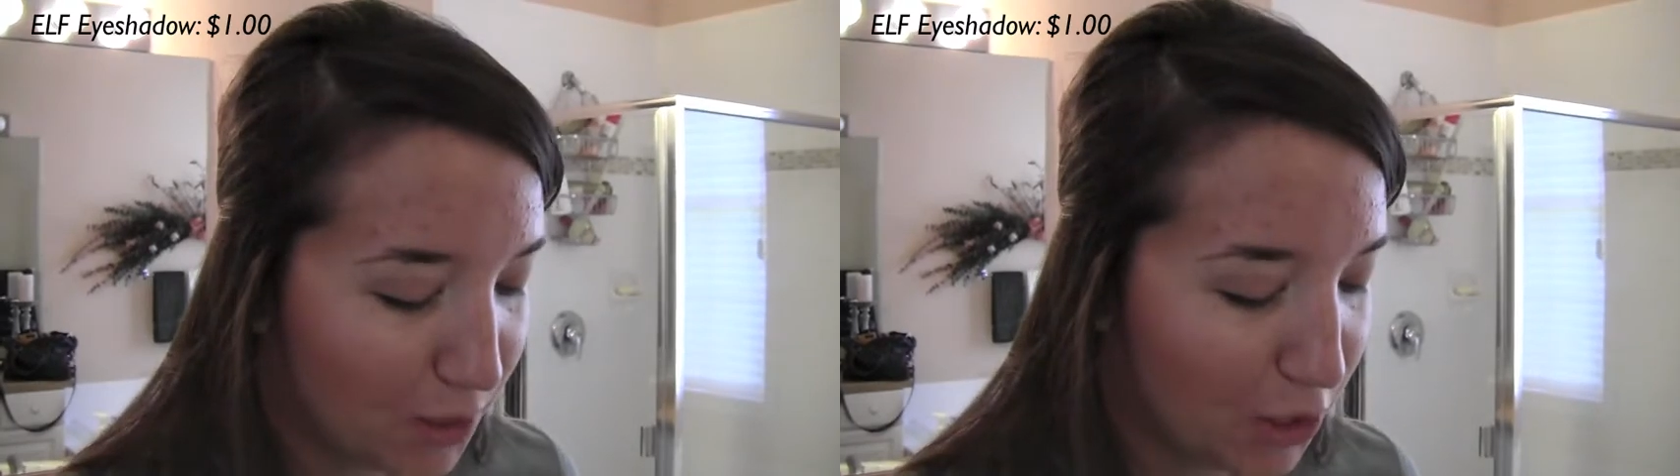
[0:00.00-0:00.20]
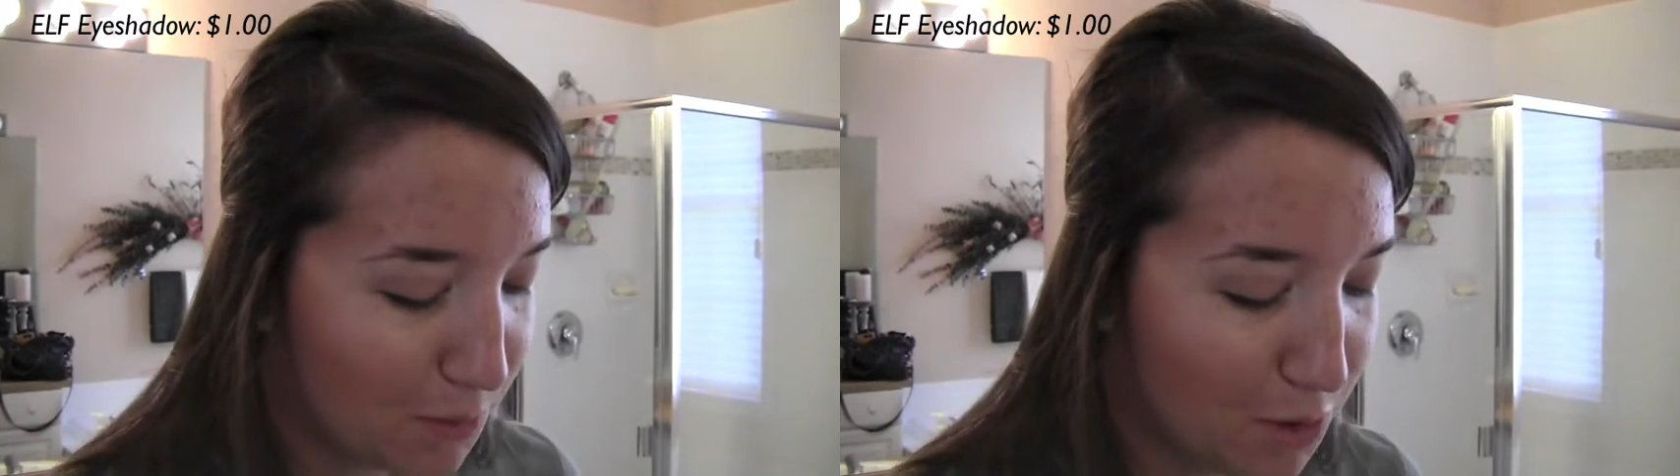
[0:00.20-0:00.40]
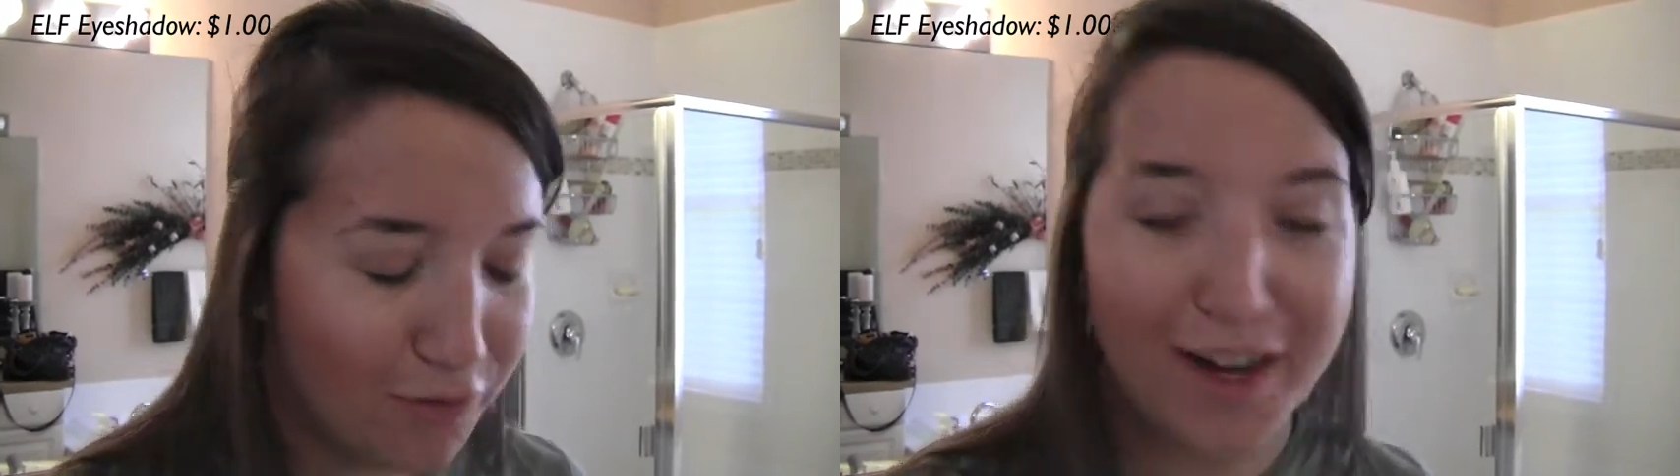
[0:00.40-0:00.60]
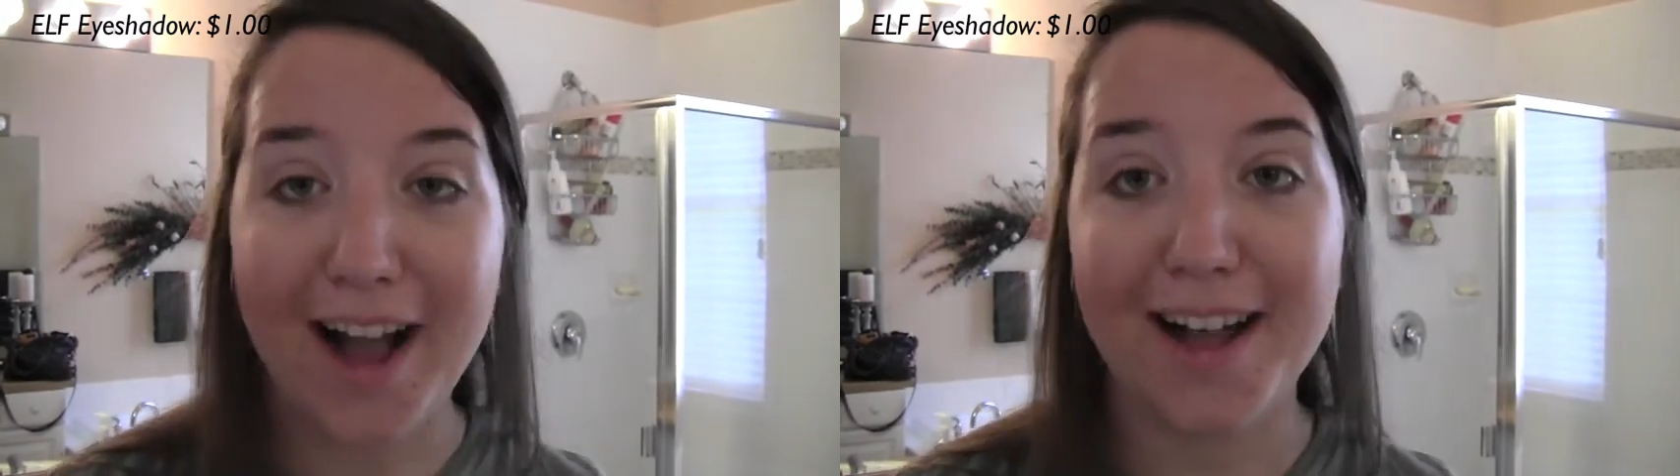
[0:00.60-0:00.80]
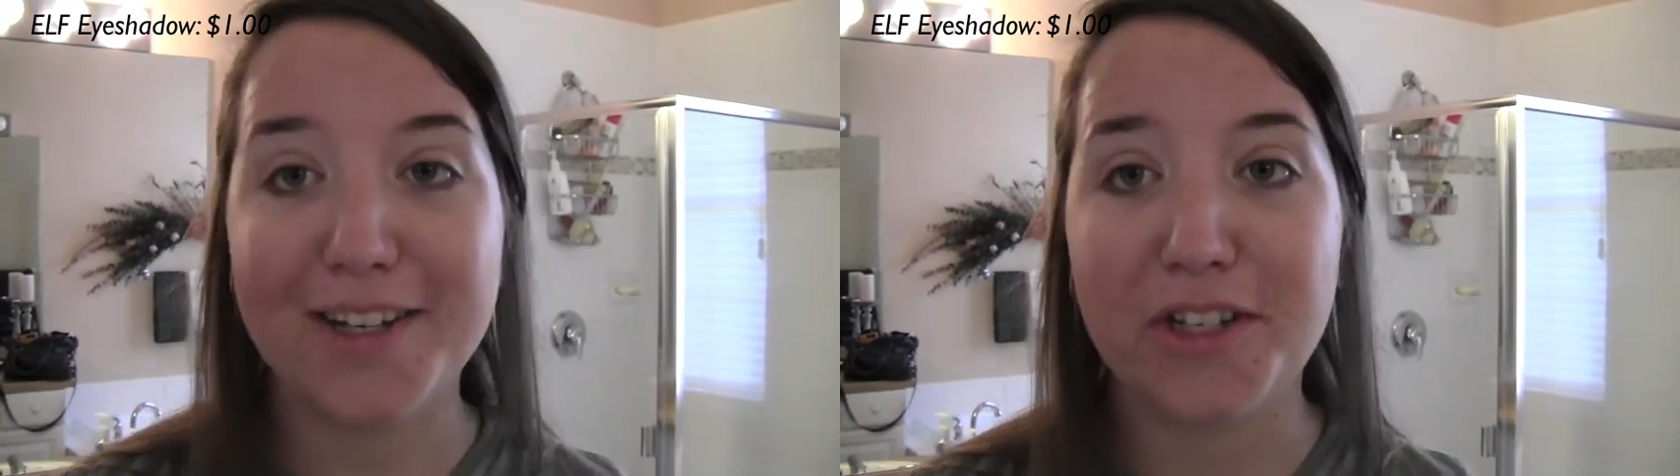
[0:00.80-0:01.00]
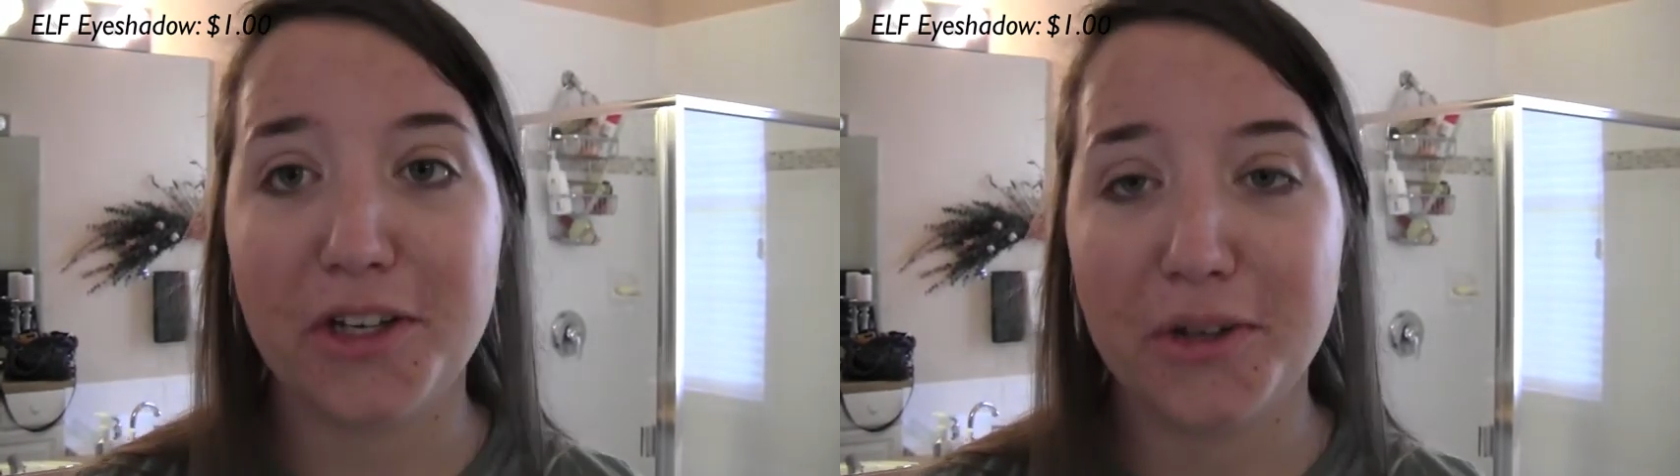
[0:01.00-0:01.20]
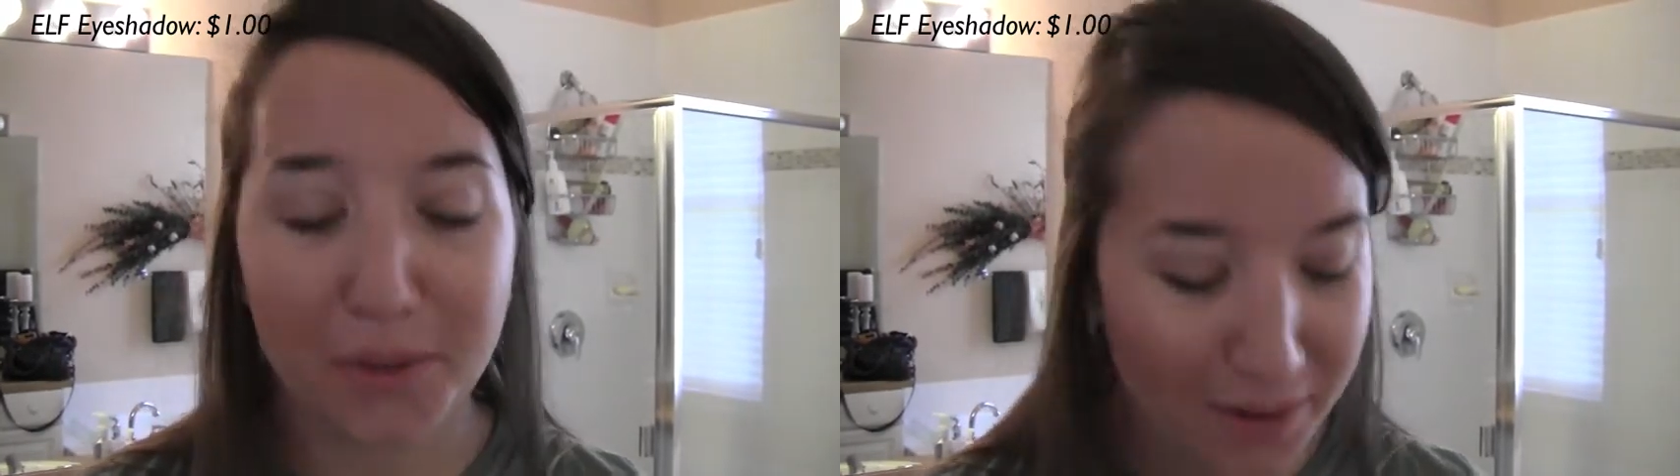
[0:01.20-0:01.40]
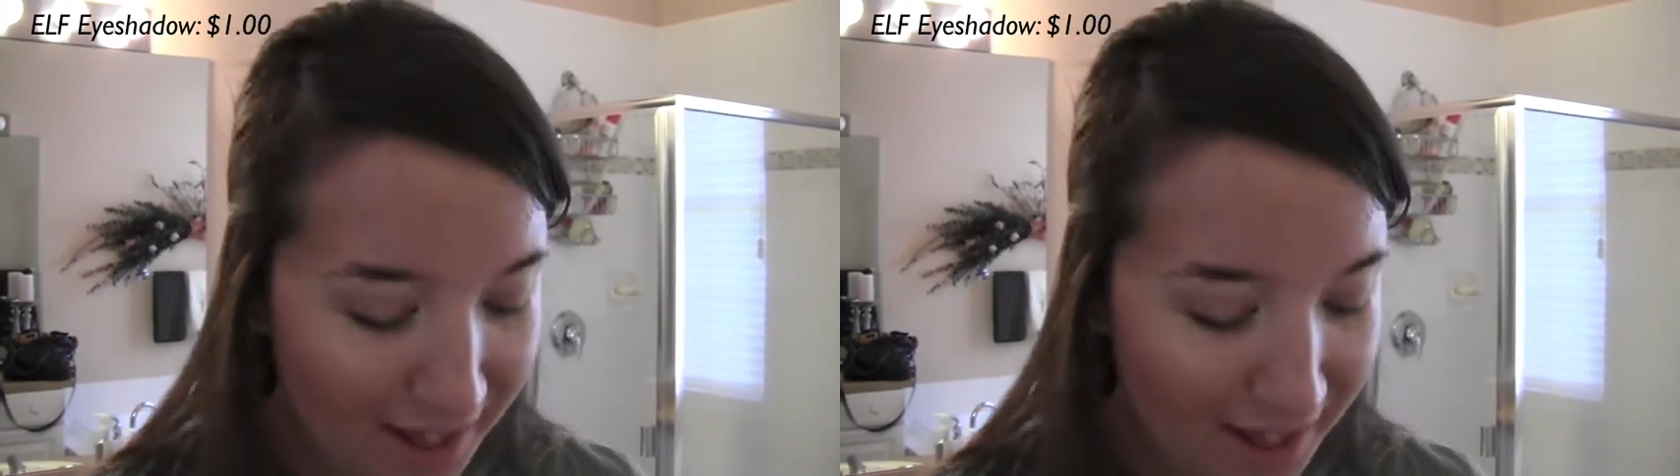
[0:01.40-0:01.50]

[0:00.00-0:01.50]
we're moving on to